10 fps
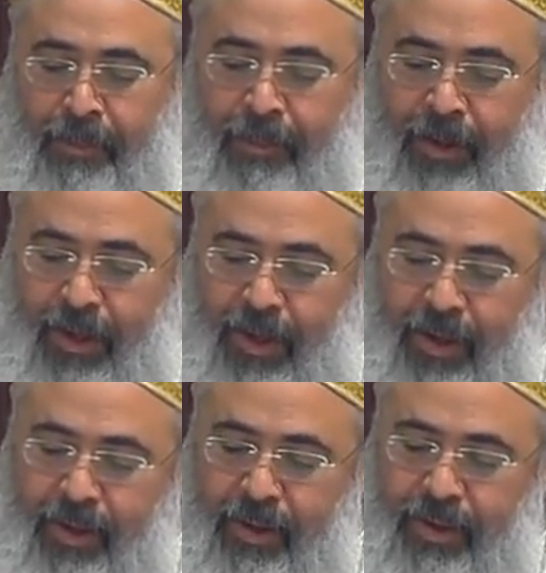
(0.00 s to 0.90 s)
uh,
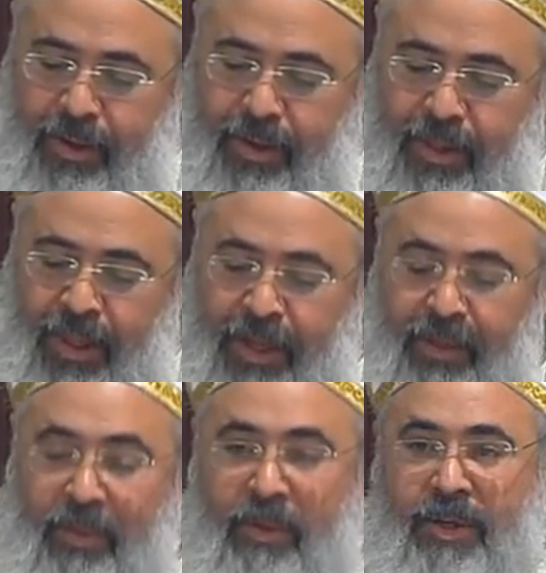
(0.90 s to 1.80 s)
like the
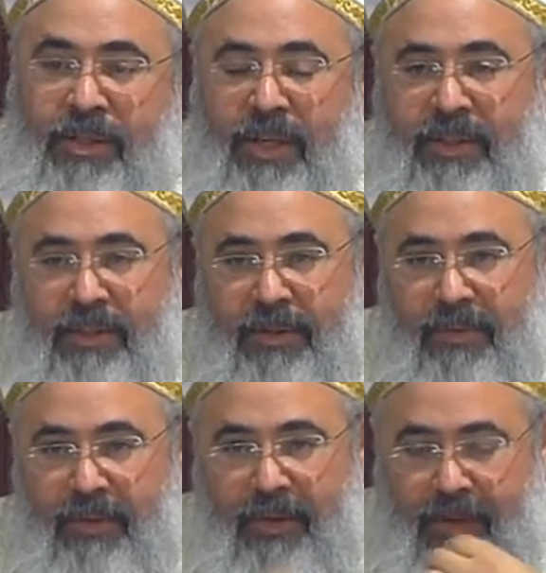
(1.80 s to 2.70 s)
Lord says,
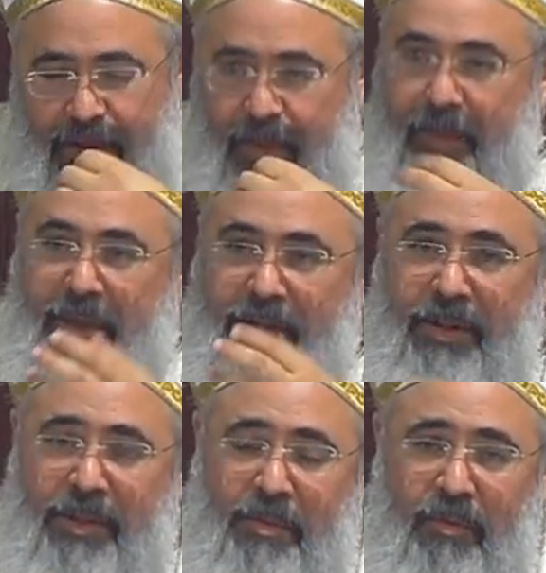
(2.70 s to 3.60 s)
I think we mentioned this
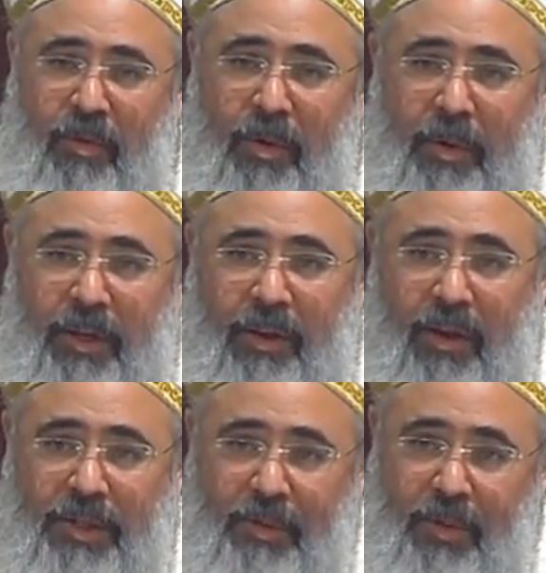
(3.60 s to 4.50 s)
before, but in the
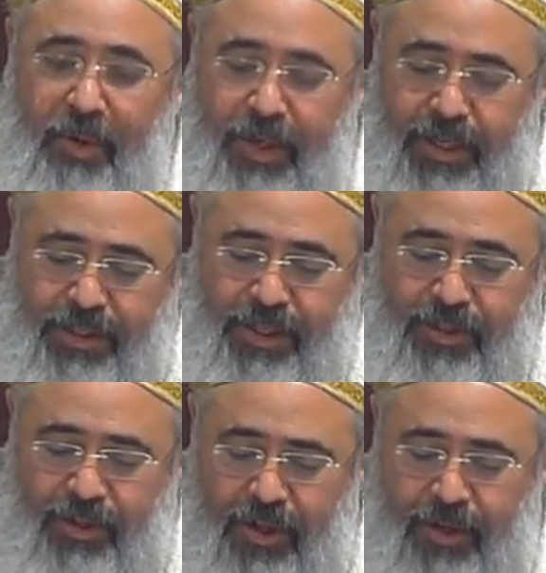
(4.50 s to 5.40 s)
Gospel according to St.
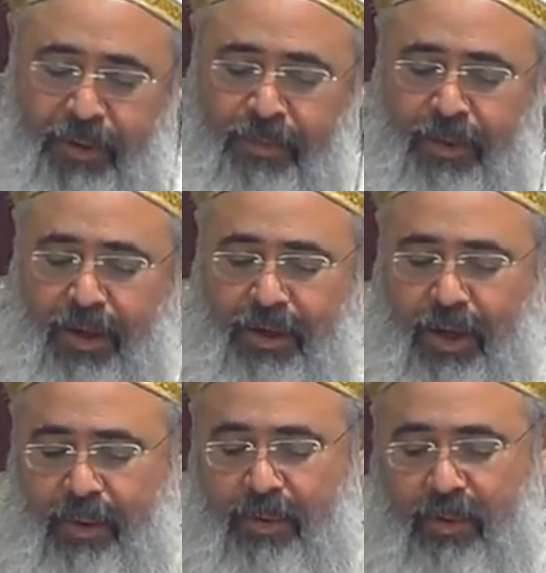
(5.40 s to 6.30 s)
John, uh,
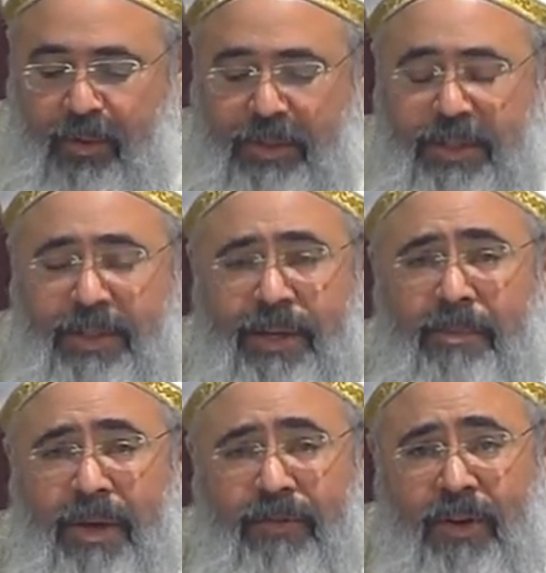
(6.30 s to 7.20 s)
the Lord says, In my
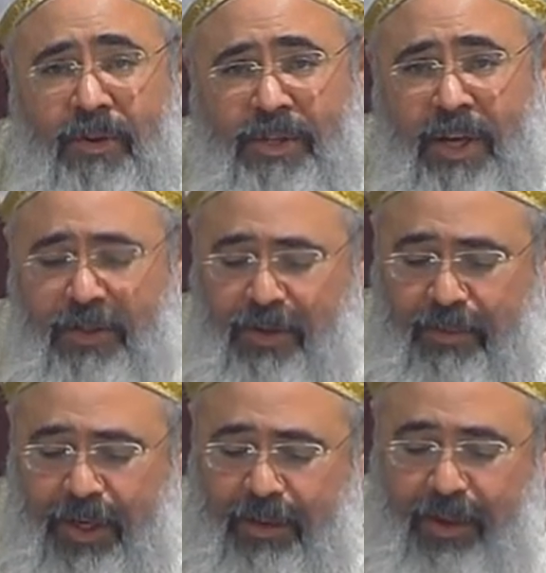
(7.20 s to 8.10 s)
Father's house are
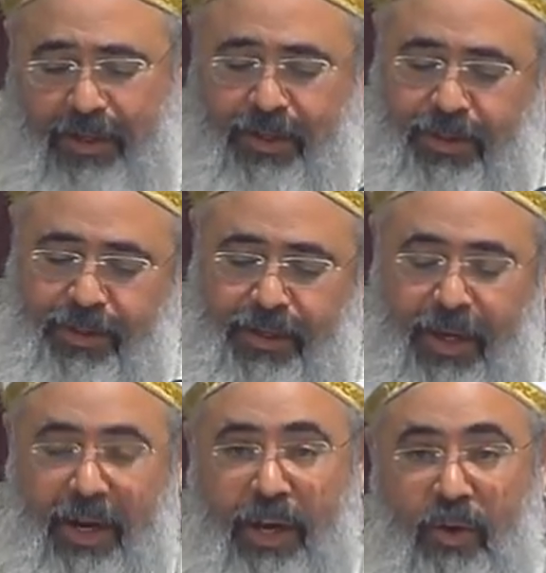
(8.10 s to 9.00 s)
many mansions, and
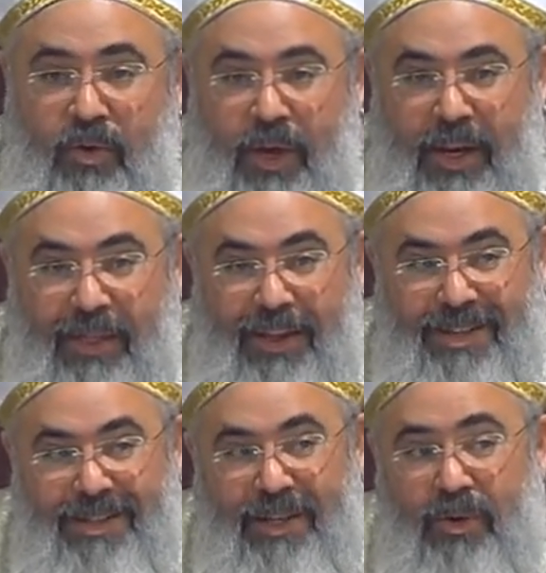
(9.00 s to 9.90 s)
I go, and then he says,
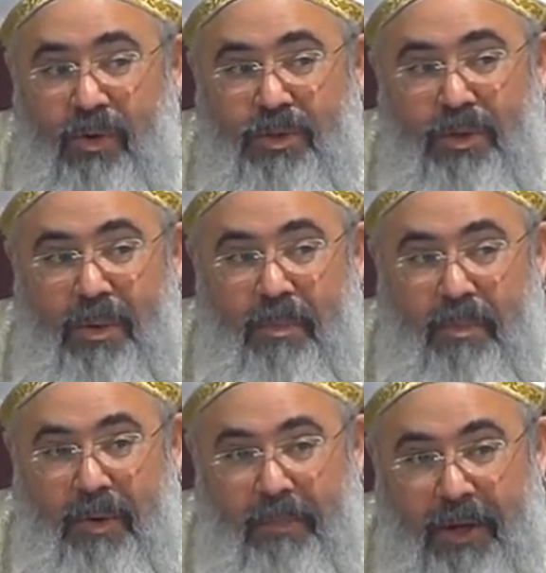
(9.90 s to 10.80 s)
I go to
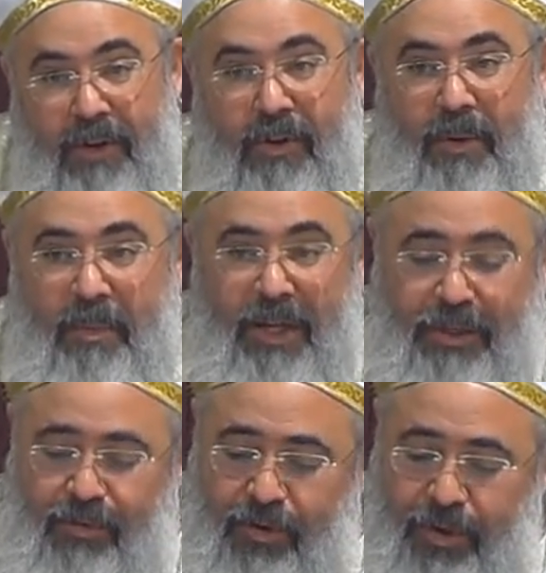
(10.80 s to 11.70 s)
prepare a place
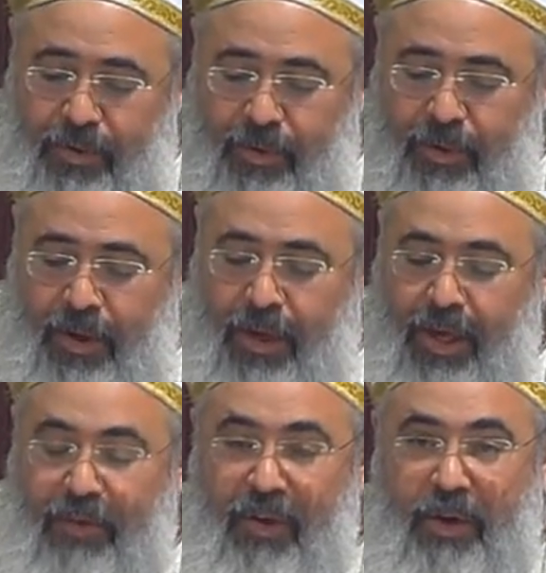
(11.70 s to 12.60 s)
for you. If
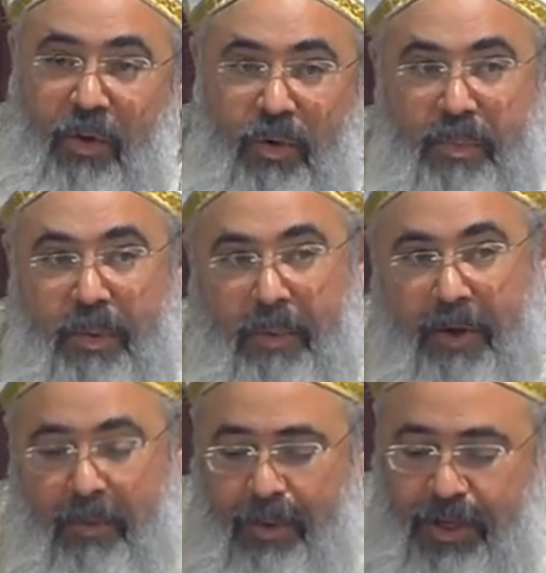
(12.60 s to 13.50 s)
I go and prepare a
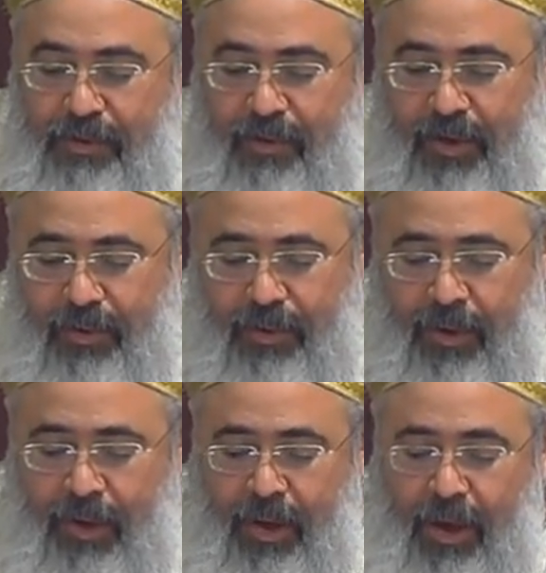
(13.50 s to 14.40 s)
place for you,
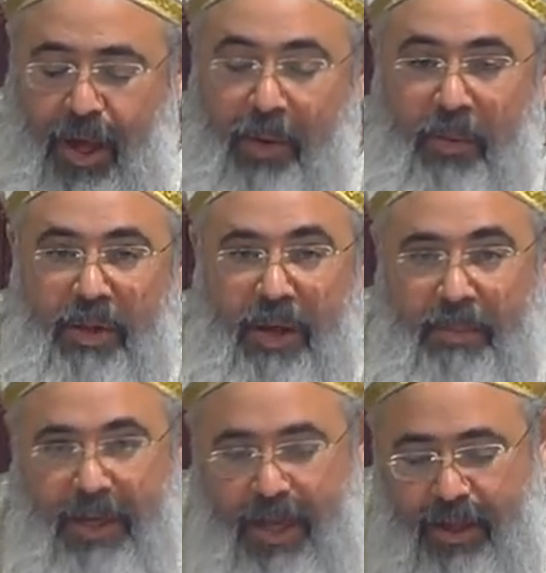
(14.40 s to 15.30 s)
I will come again